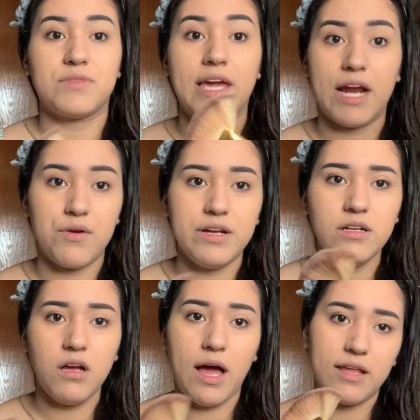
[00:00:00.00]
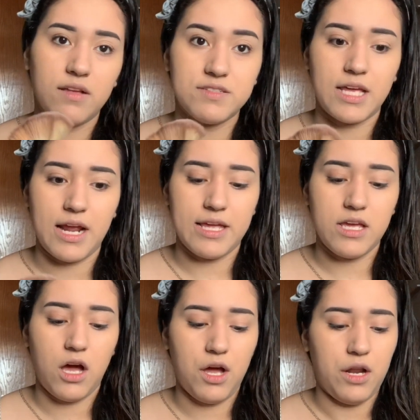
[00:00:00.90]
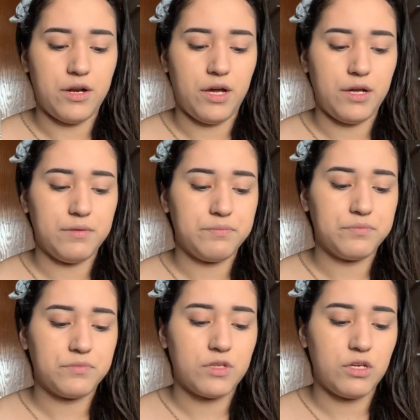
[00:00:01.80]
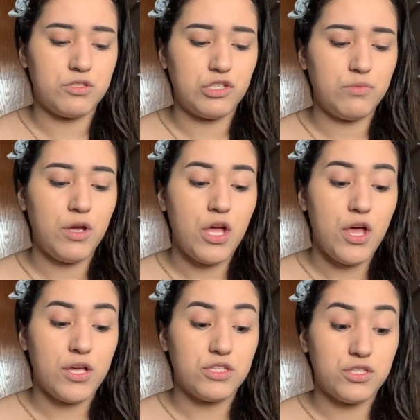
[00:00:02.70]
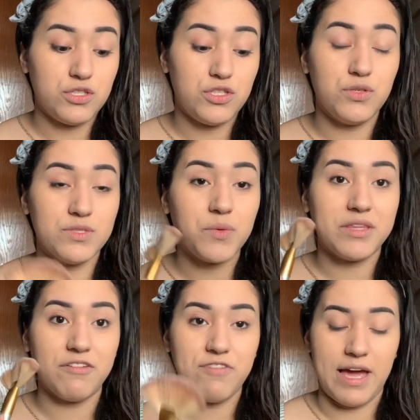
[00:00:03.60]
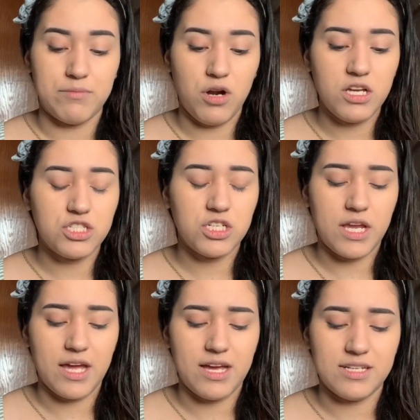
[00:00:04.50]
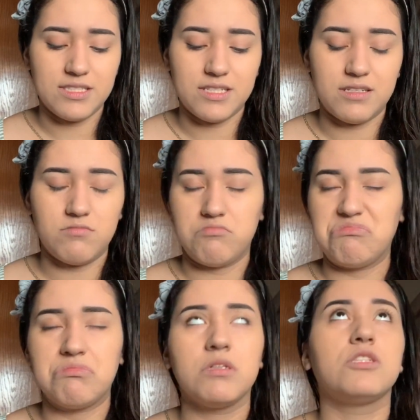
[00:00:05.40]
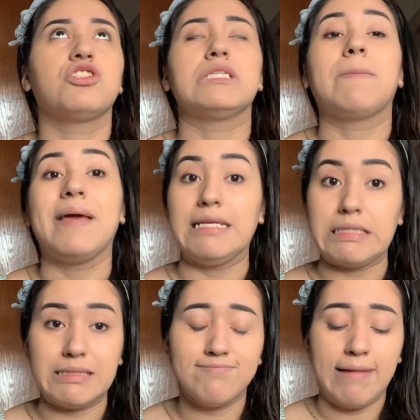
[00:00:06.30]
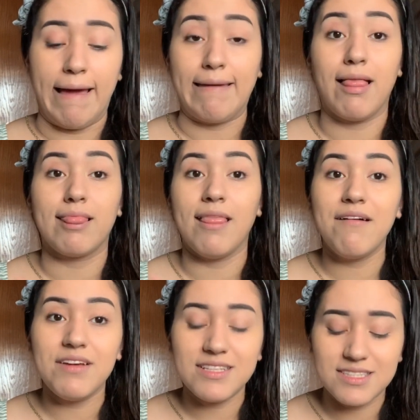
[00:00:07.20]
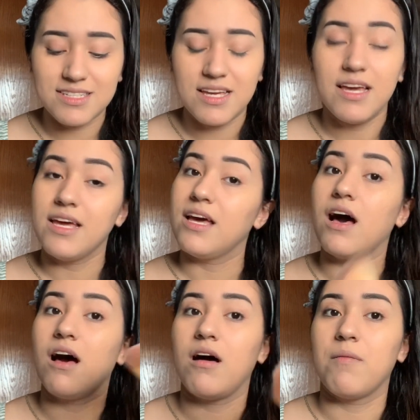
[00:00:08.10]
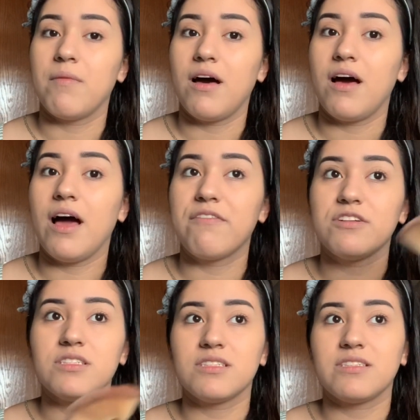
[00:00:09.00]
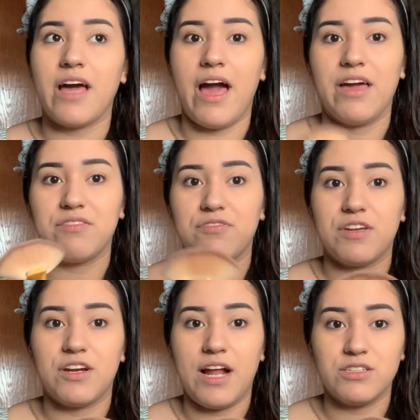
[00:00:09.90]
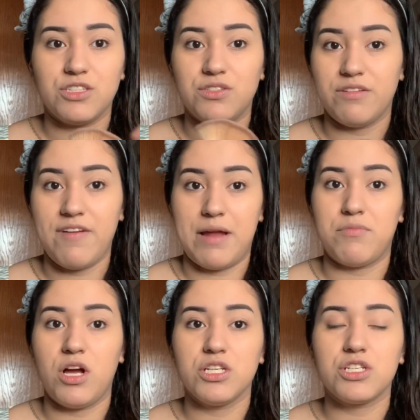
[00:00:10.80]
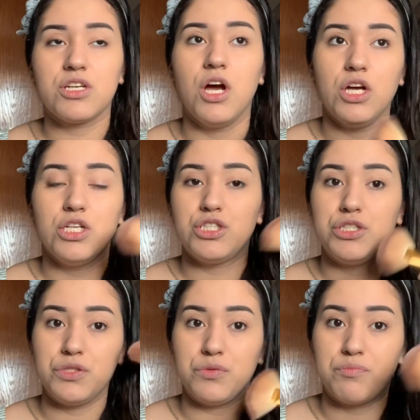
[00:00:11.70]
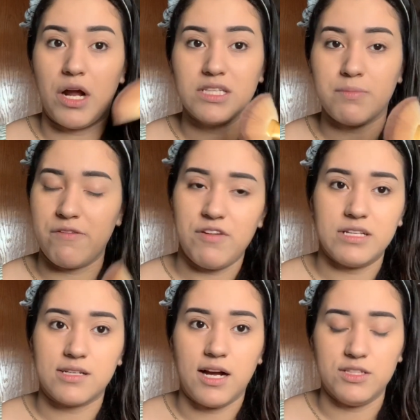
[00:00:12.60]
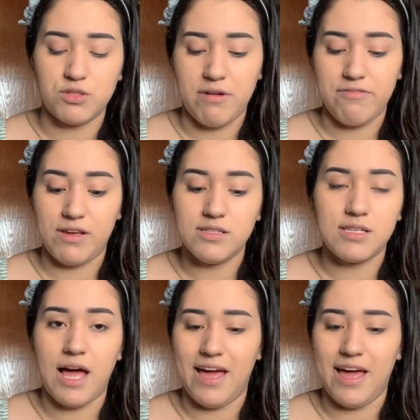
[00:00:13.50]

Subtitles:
Karen, I Love Sarai on YouTube, use it with a fan brush, and it's just amazing. I love it. Ever since I figured out to use a fan brush to bronze my face and contour my face,